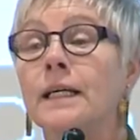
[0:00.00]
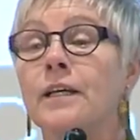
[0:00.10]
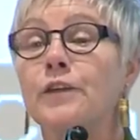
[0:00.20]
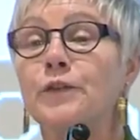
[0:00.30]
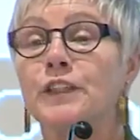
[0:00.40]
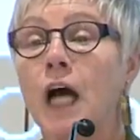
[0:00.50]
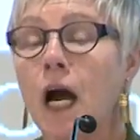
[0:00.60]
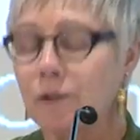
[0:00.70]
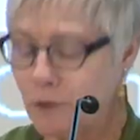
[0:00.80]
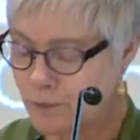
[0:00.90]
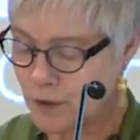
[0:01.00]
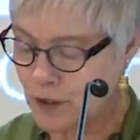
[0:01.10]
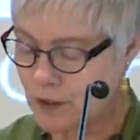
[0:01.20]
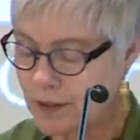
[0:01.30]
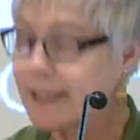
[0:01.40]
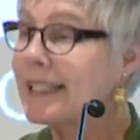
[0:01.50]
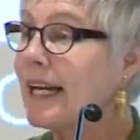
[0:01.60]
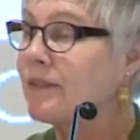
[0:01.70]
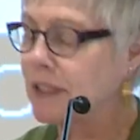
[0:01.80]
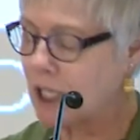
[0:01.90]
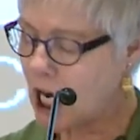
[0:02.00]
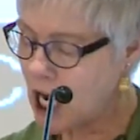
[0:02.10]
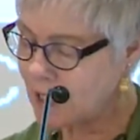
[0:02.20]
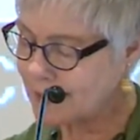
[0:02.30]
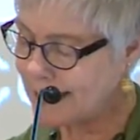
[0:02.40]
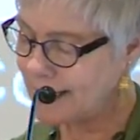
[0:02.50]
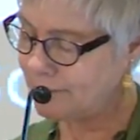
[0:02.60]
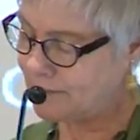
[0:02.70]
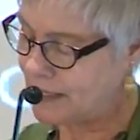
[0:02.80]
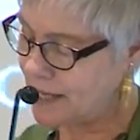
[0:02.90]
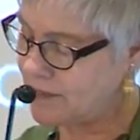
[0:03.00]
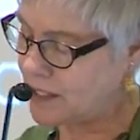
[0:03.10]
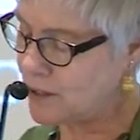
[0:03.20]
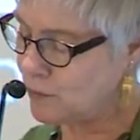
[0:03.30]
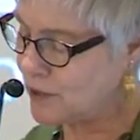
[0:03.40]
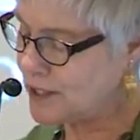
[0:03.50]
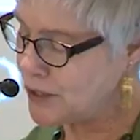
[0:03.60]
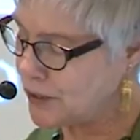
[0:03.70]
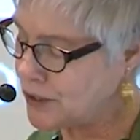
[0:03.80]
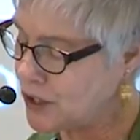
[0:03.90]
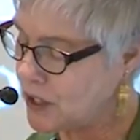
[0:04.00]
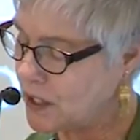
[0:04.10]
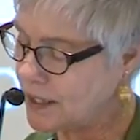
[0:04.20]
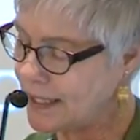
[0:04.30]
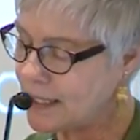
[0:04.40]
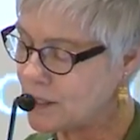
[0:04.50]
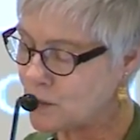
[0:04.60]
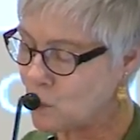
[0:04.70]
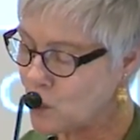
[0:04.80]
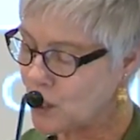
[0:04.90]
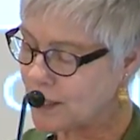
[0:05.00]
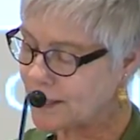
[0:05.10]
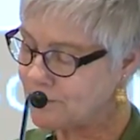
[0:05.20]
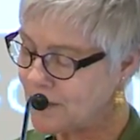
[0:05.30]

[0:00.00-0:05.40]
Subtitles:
The photographer Kevin Conley, I've done some research on his work.